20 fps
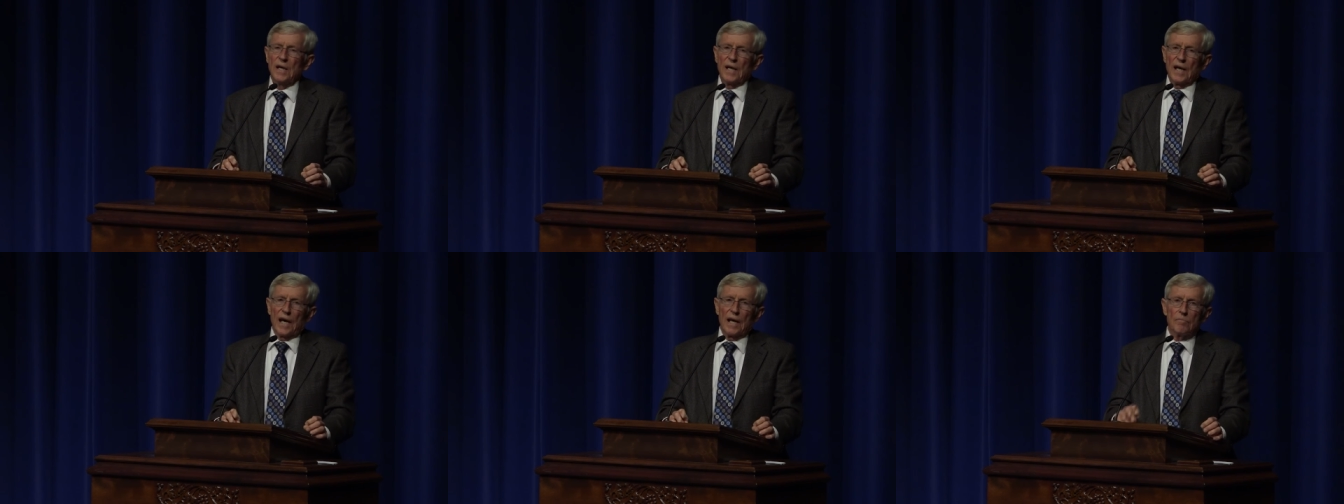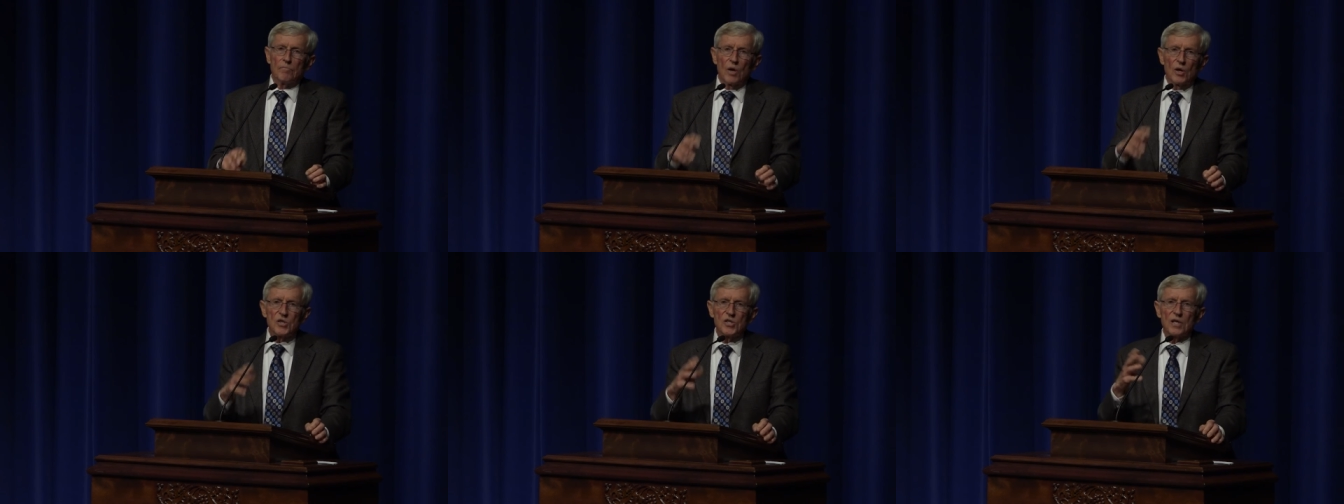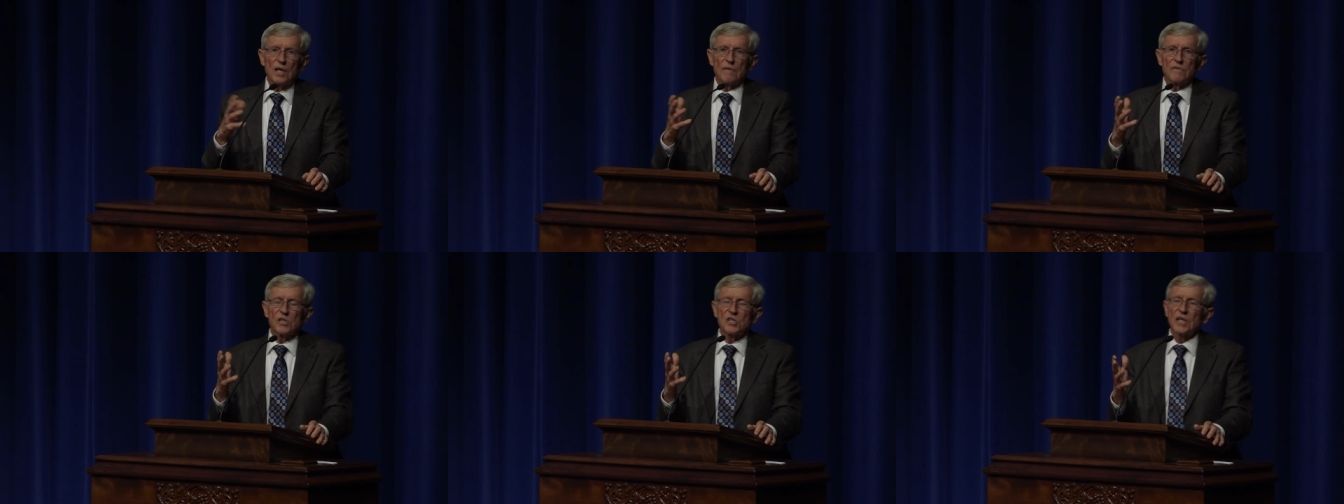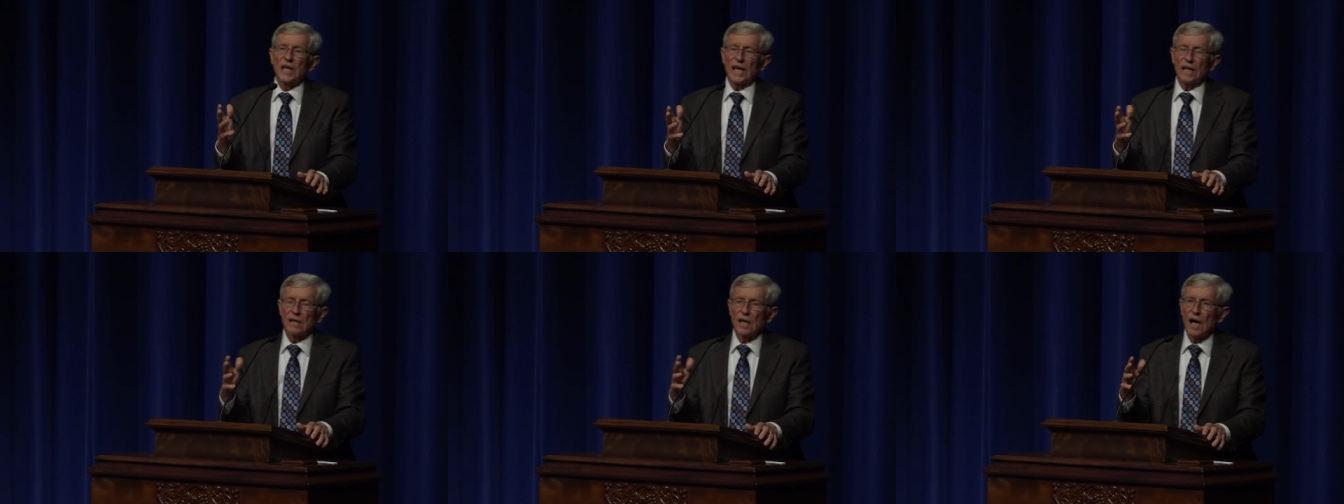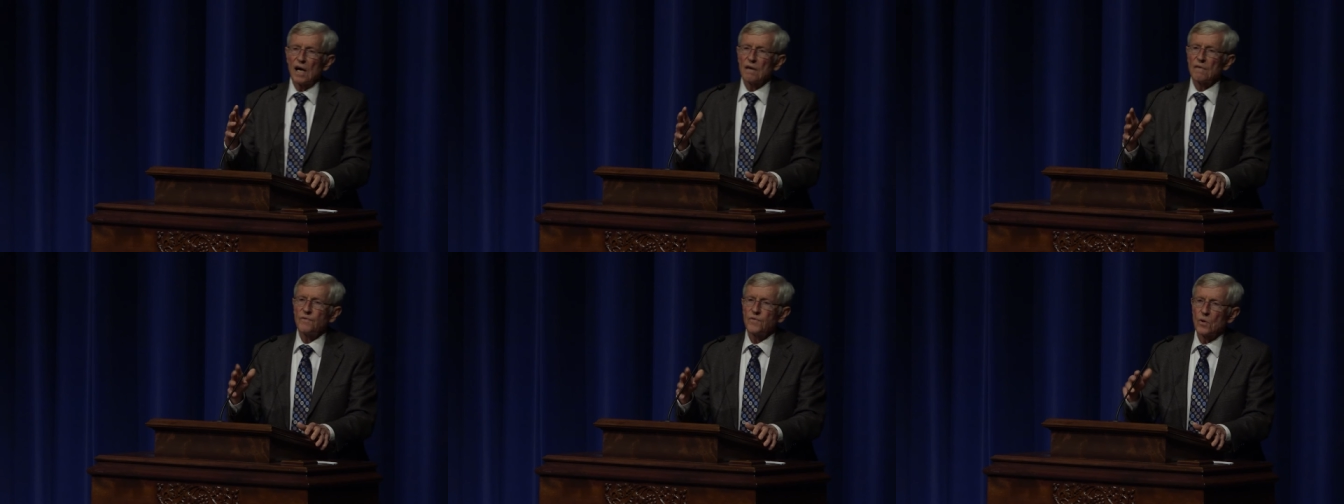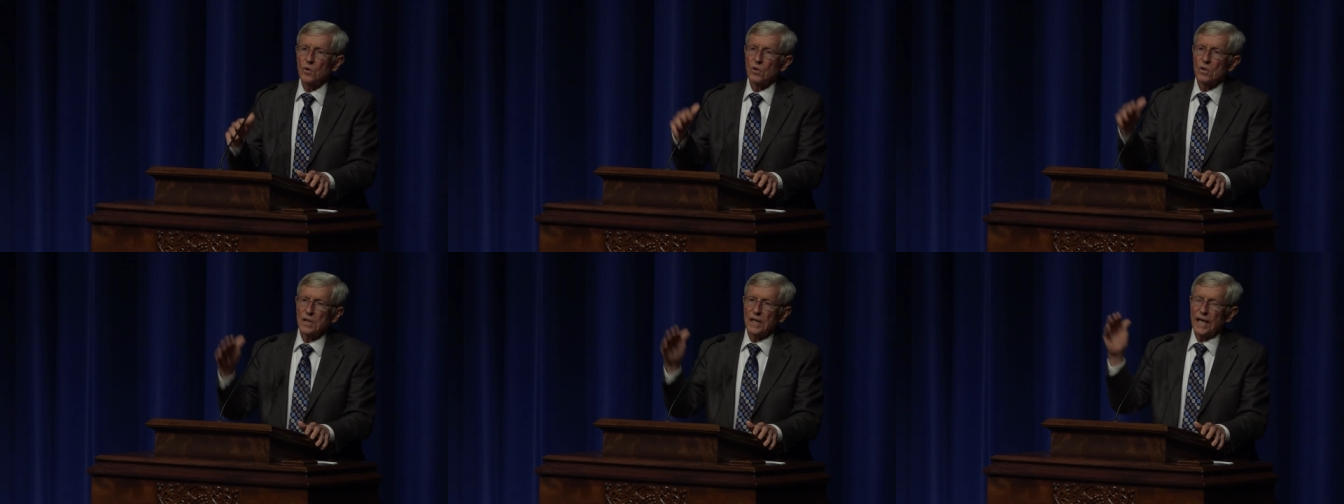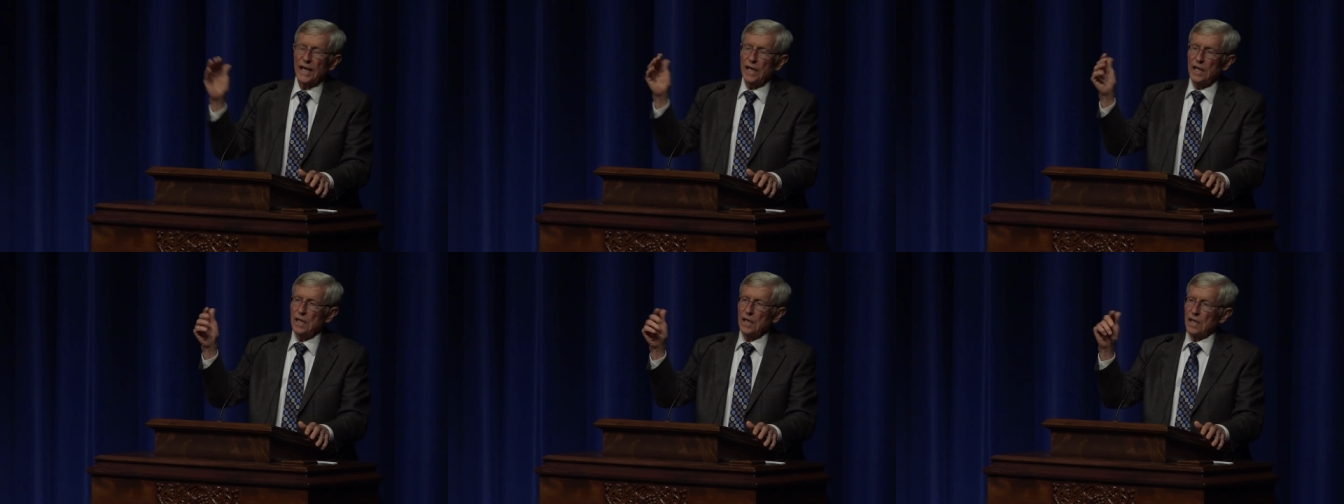And most of us cannot afford to
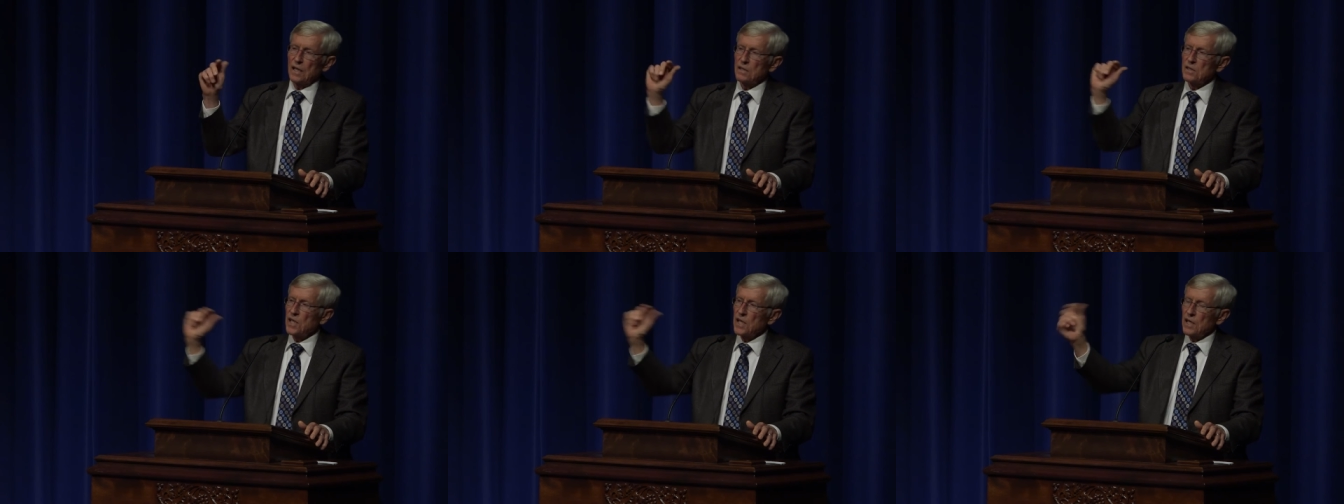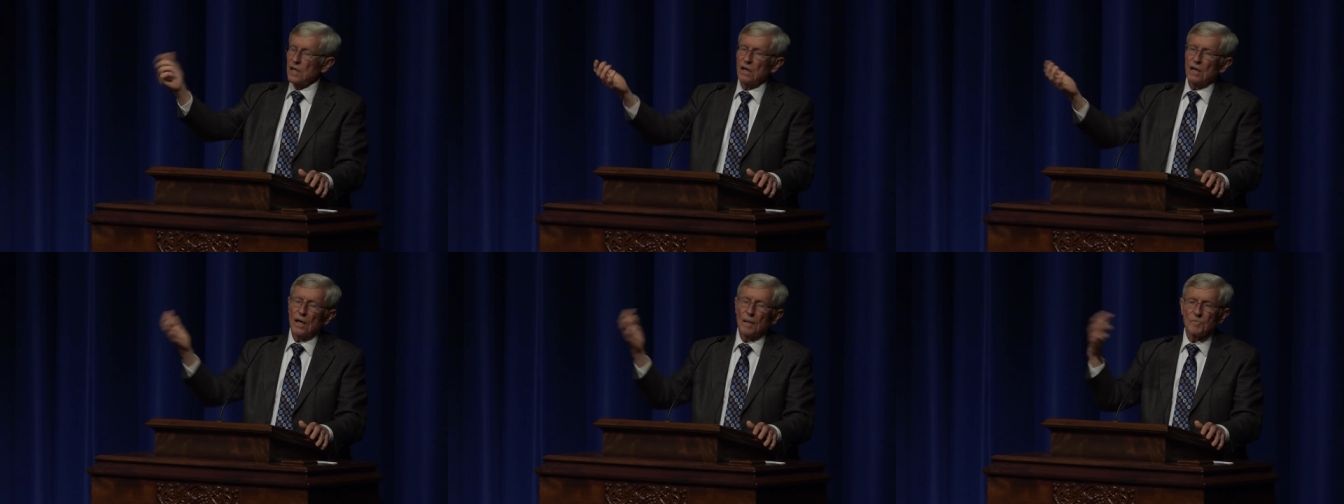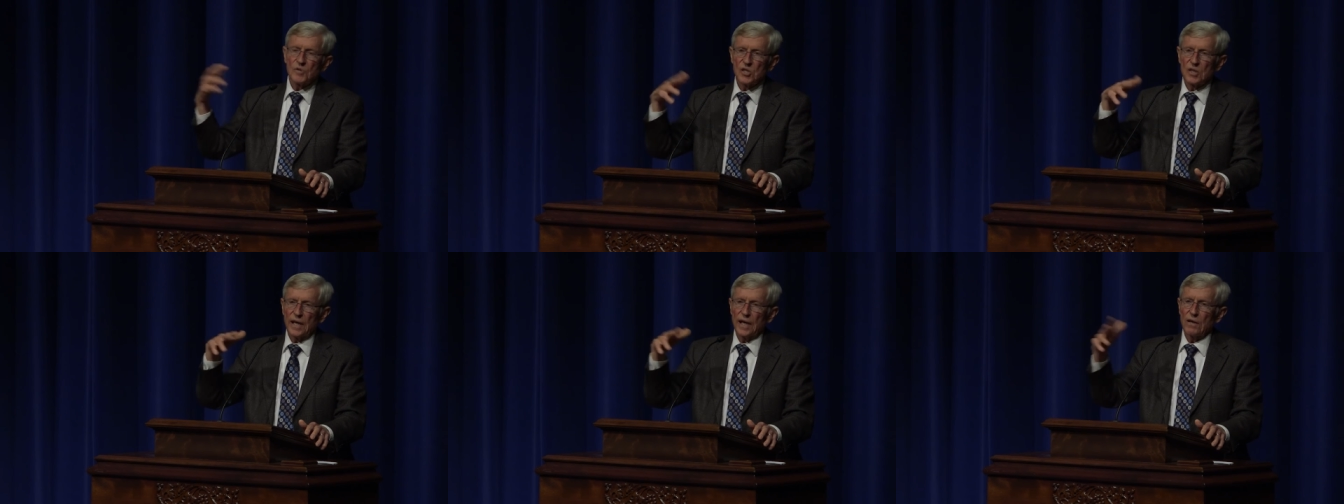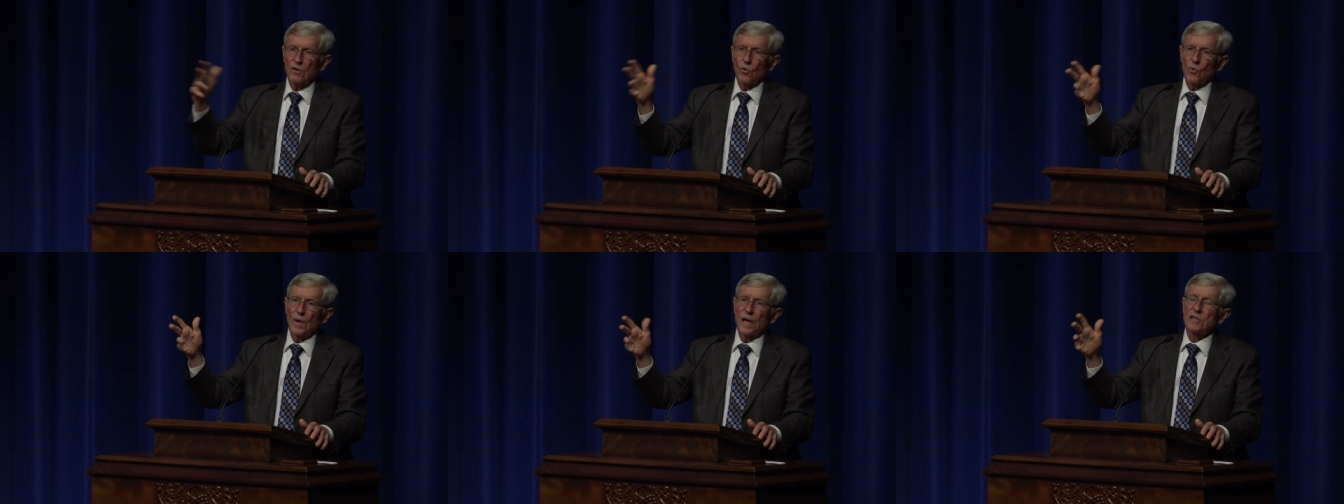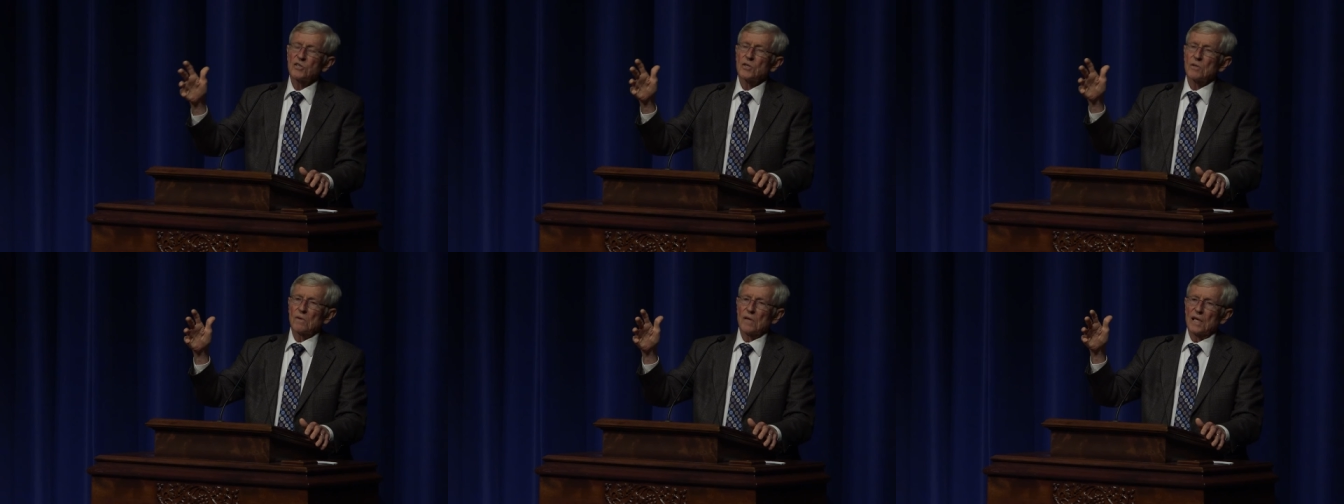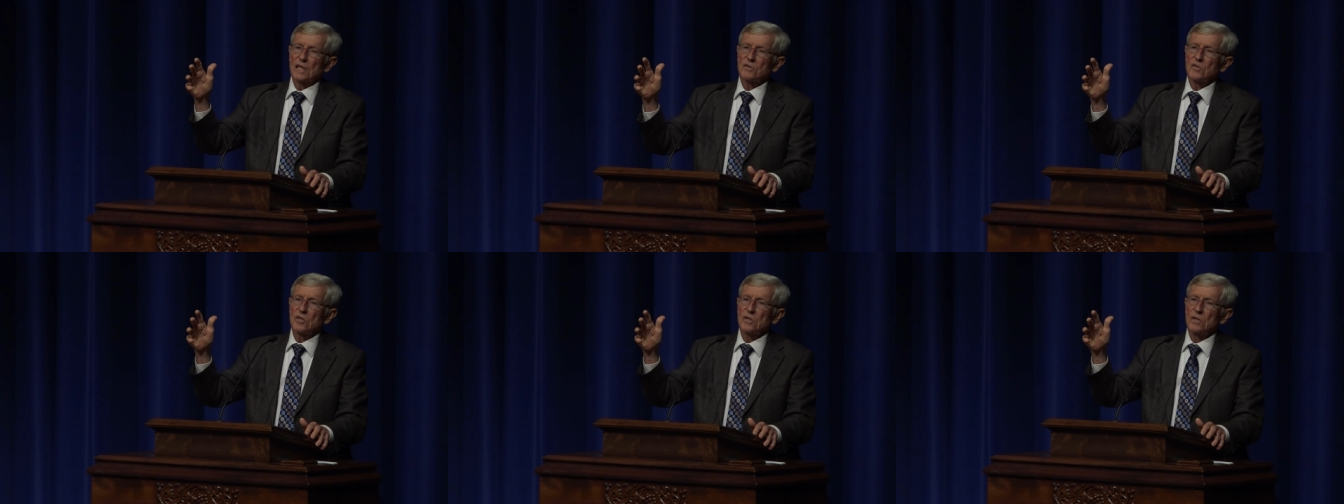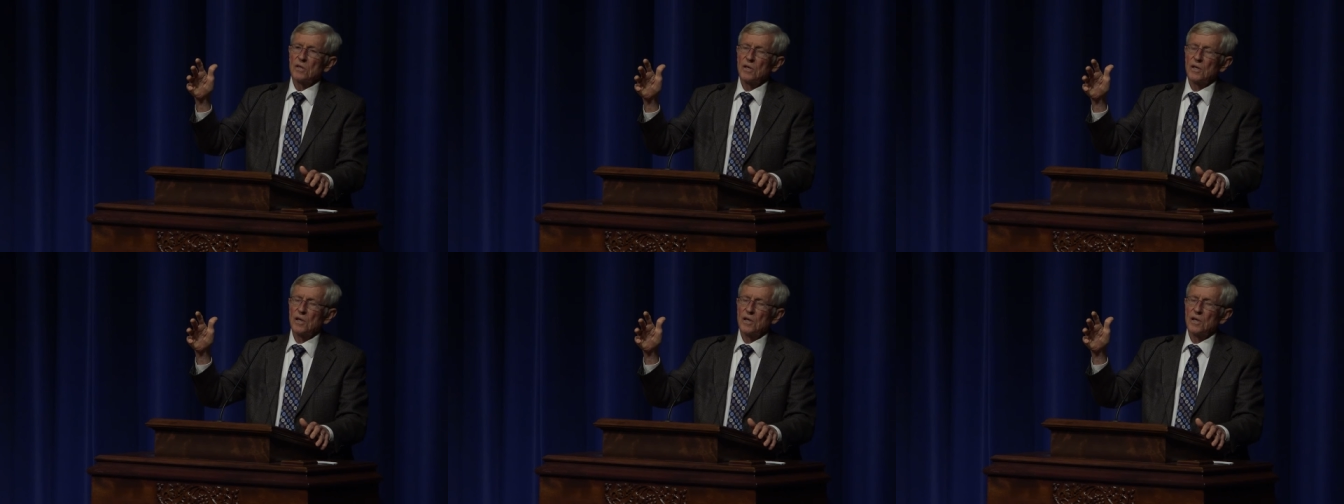eat in the upscale restaurants,